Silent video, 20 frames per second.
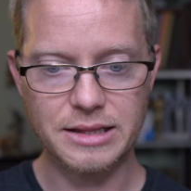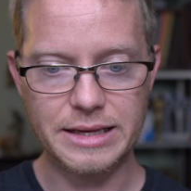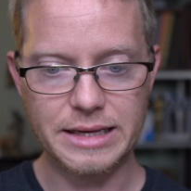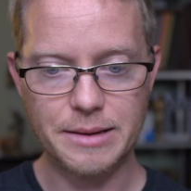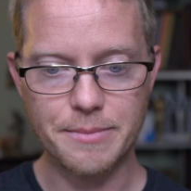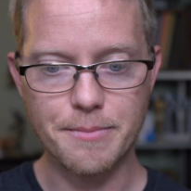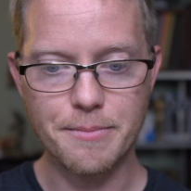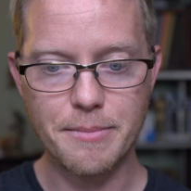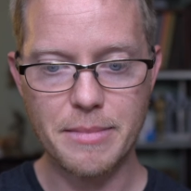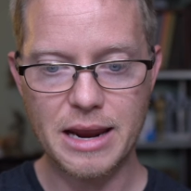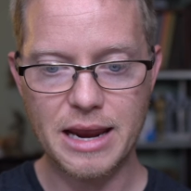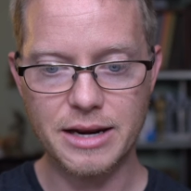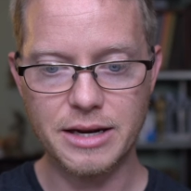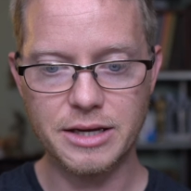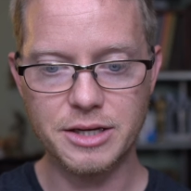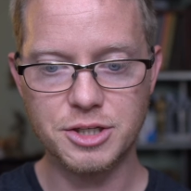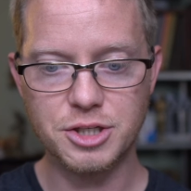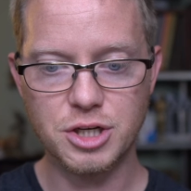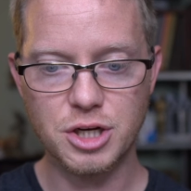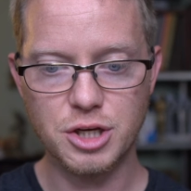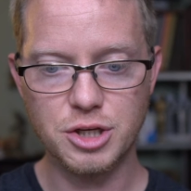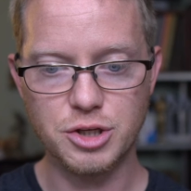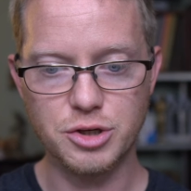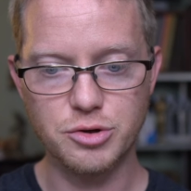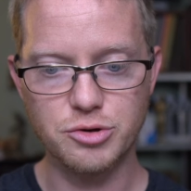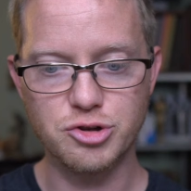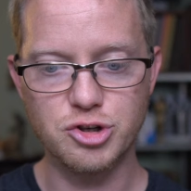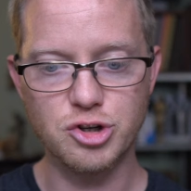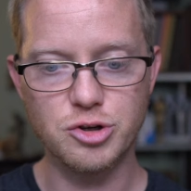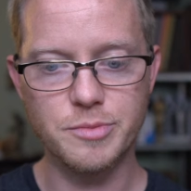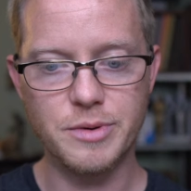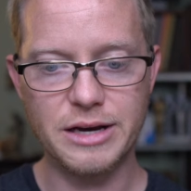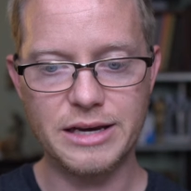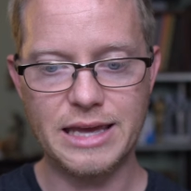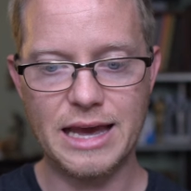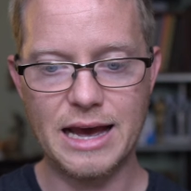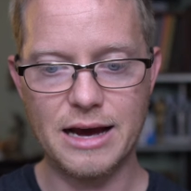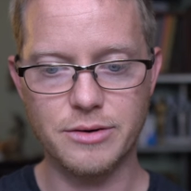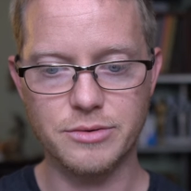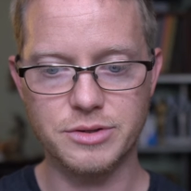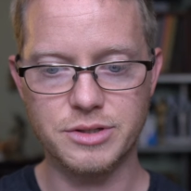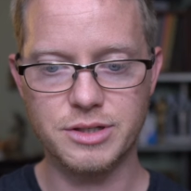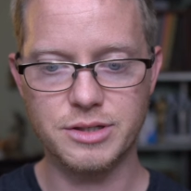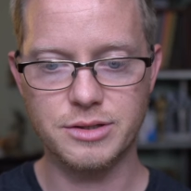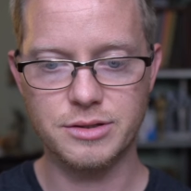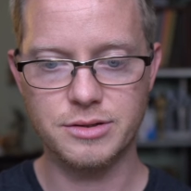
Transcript: click manage YouTube account.